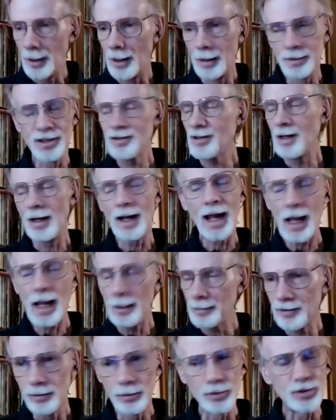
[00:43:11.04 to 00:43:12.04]
just an
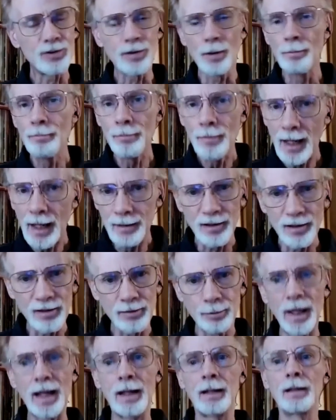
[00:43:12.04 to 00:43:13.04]
absolute
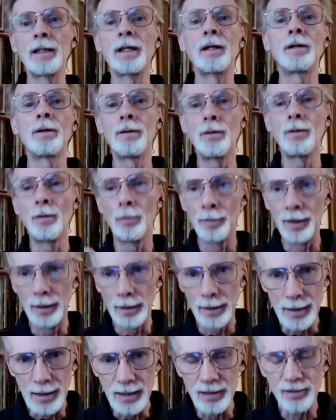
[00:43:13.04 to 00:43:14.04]
tremendous band leader, and her
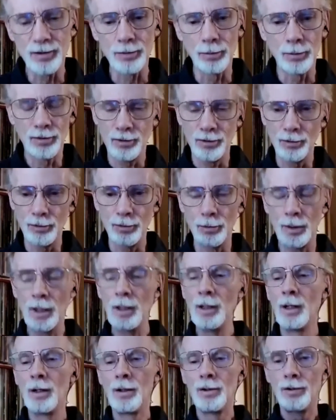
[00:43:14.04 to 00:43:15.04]
ability to
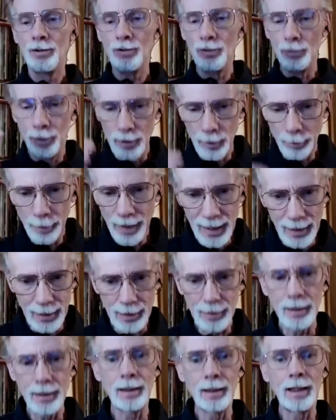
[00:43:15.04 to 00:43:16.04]
put a
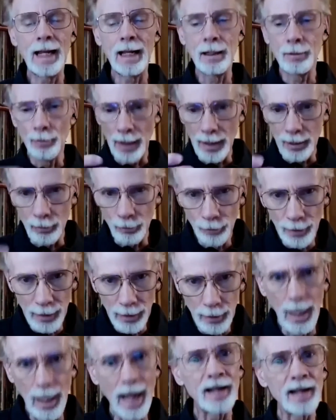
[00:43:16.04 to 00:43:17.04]
band together and
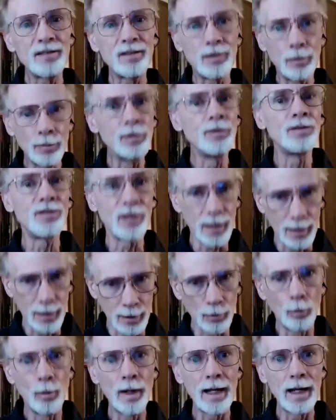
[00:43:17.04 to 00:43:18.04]
realize the music
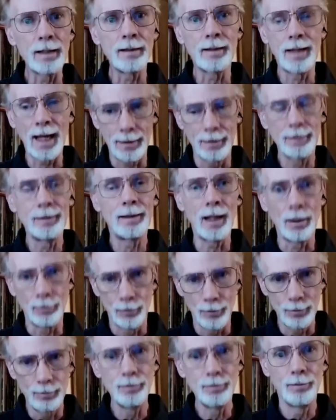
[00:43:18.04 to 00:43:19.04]
in a way that
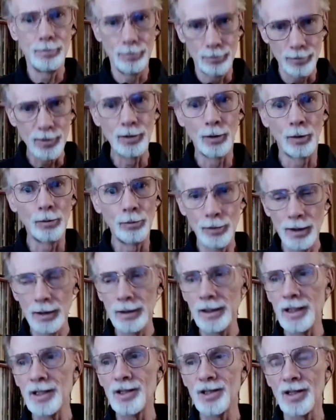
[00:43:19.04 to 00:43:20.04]

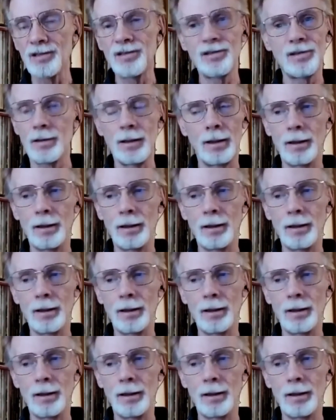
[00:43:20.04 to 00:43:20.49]
really just